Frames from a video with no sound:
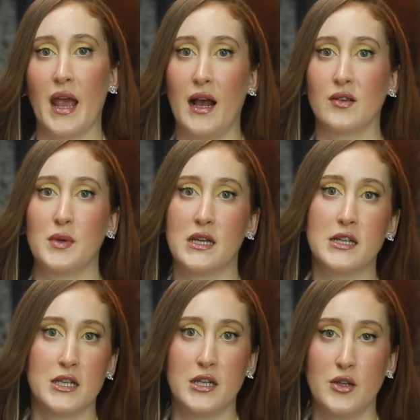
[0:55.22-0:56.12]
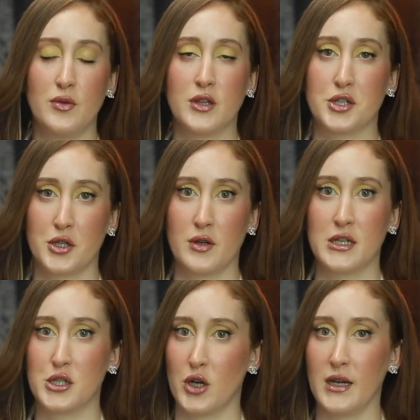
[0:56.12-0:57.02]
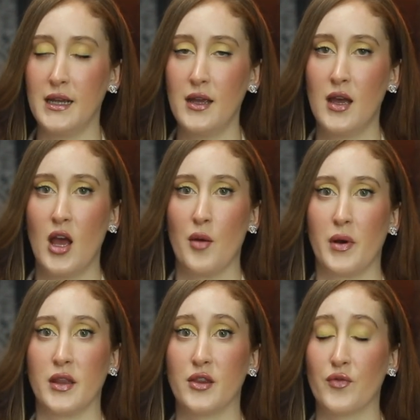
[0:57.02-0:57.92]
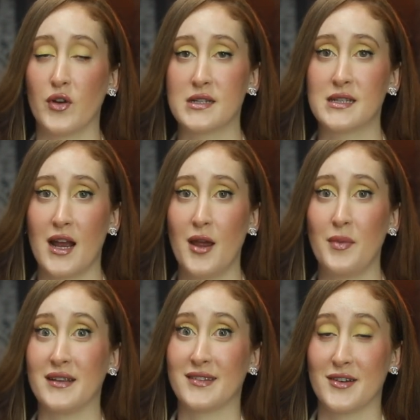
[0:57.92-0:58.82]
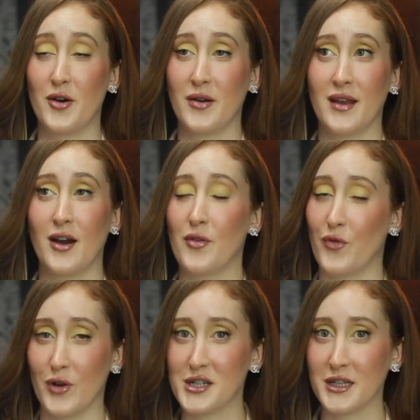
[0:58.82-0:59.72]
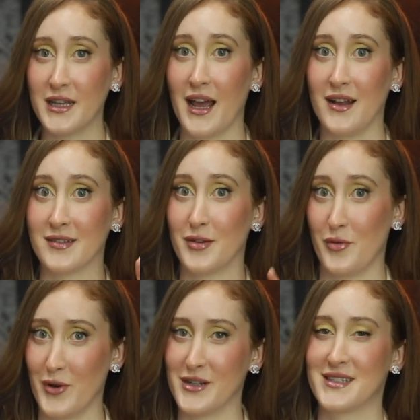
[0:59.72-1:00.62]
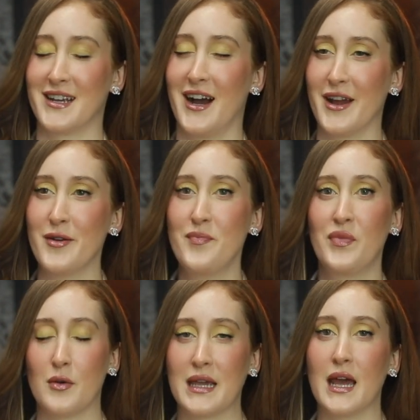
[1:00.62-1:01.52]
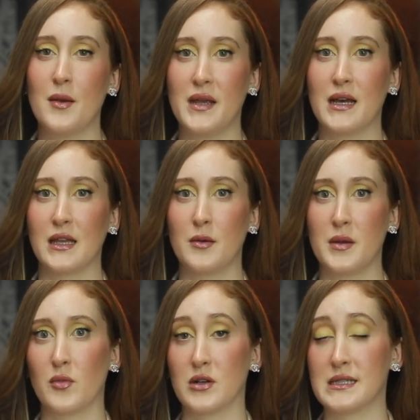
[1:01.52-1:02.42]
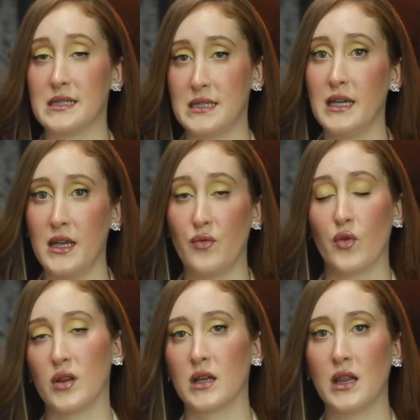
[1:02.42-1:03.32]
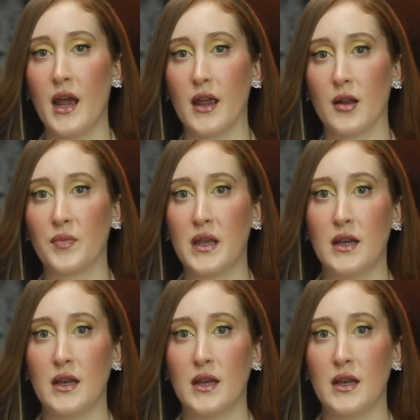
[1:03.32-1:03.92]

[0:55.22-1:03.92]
as we continue the sugaring journey. But the first time is known, unfortunately, as the worst time. So it can be a little bit more stingy for the client,